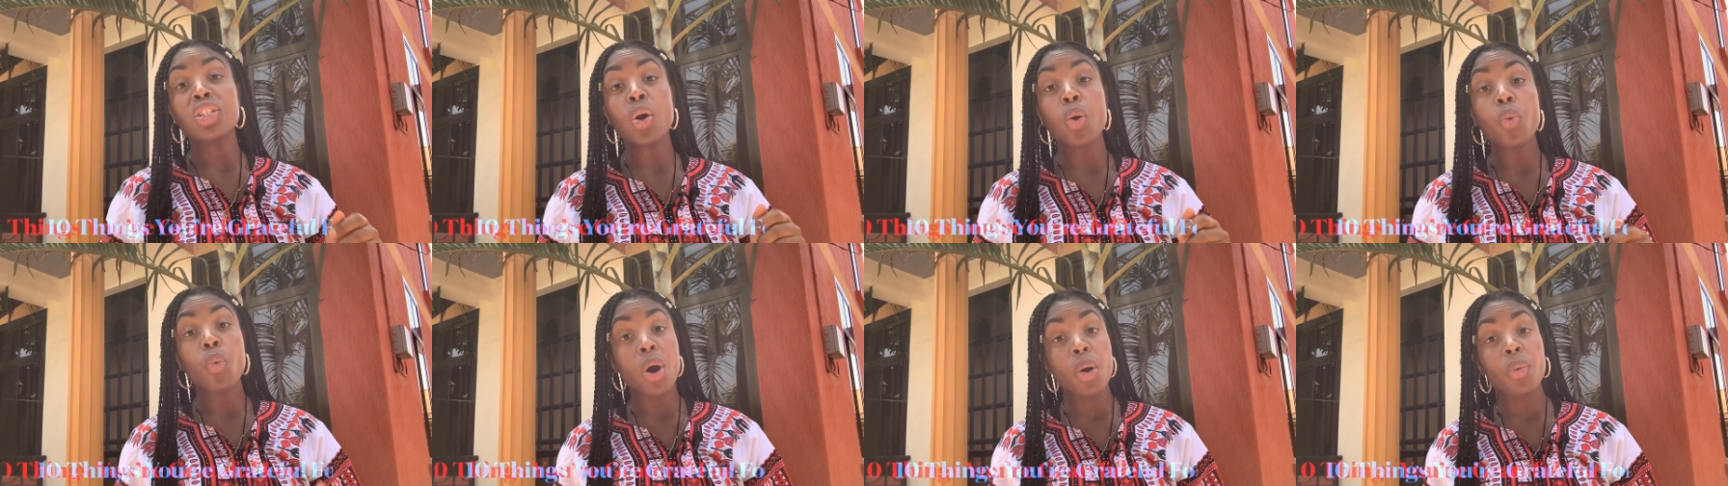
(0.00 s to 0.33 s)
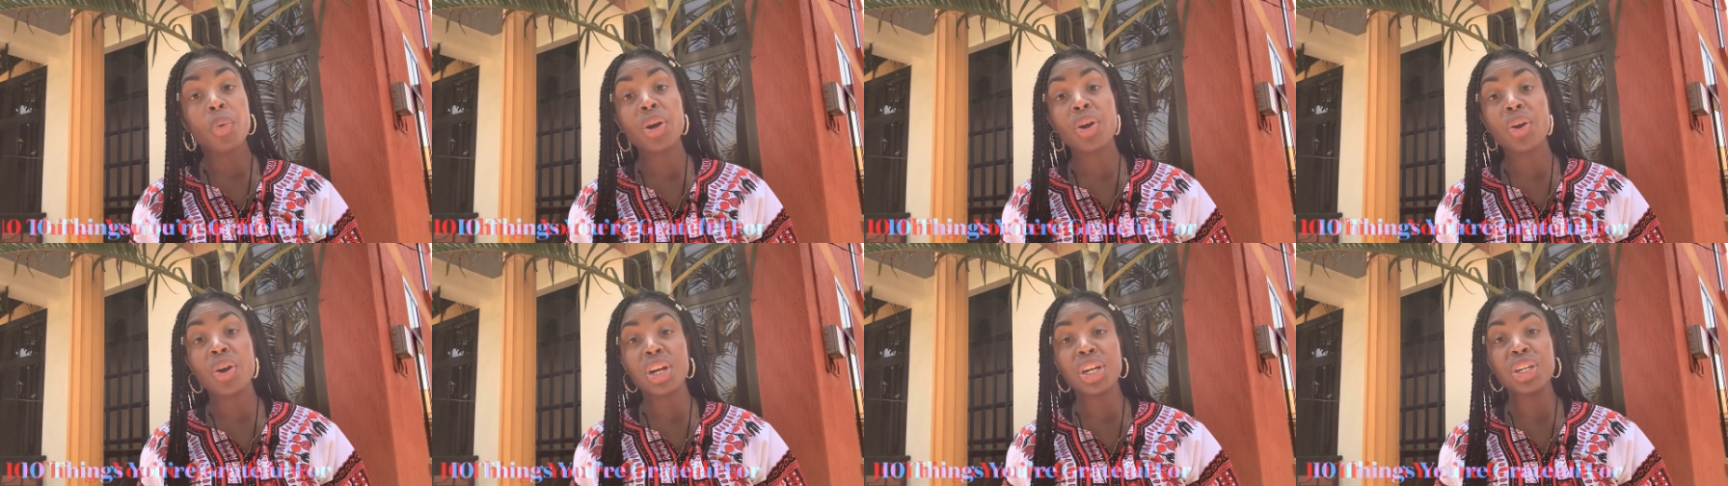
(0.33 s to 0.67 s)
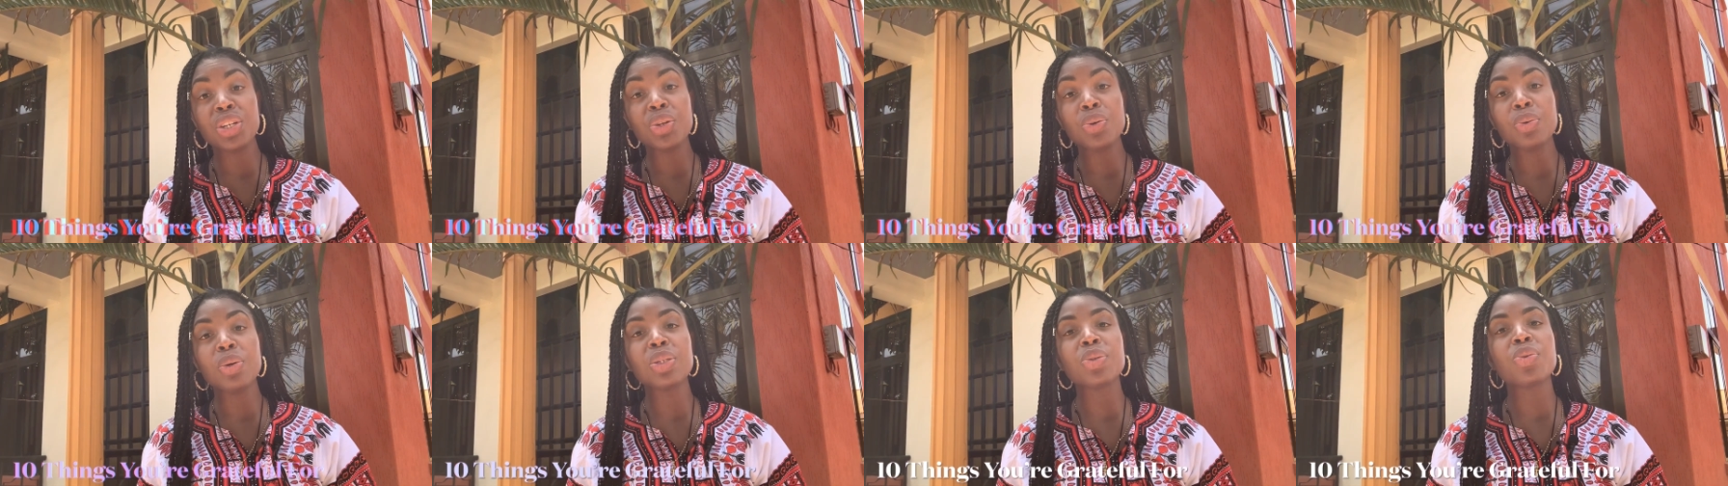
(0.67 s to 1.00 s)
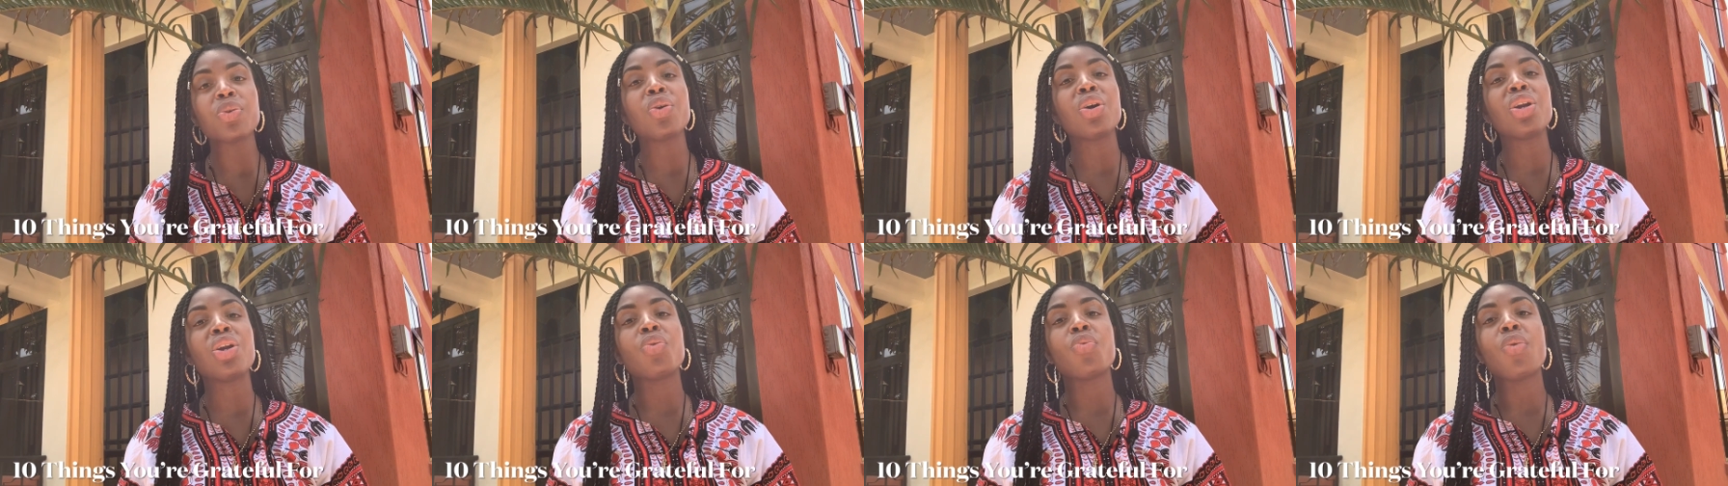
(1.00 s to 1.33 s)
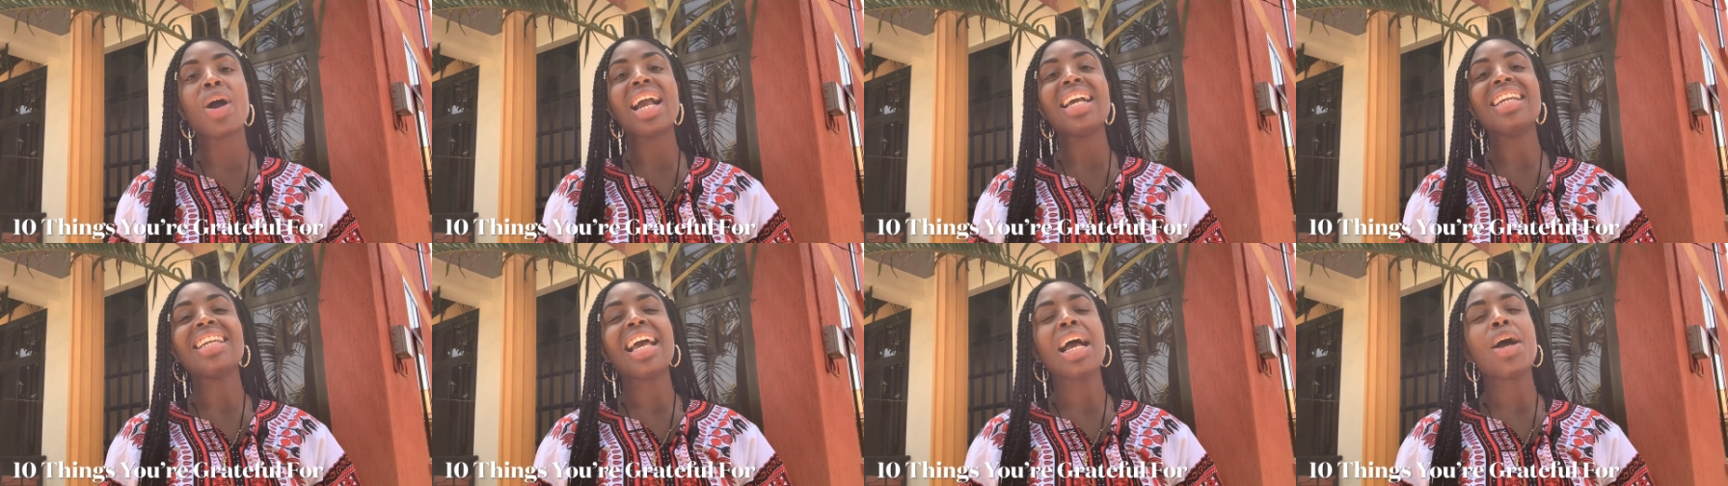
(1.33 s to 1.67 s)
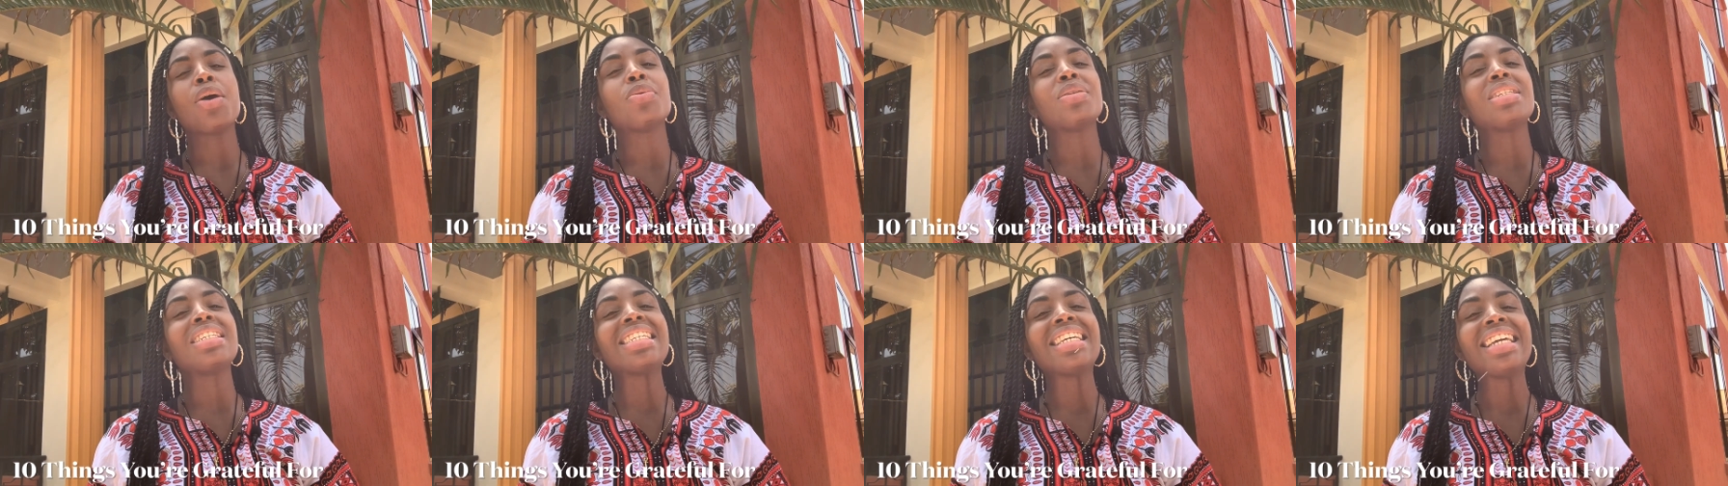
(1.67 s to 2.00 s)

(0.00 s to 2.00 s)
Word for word: what we're gonna do is we're gonna write down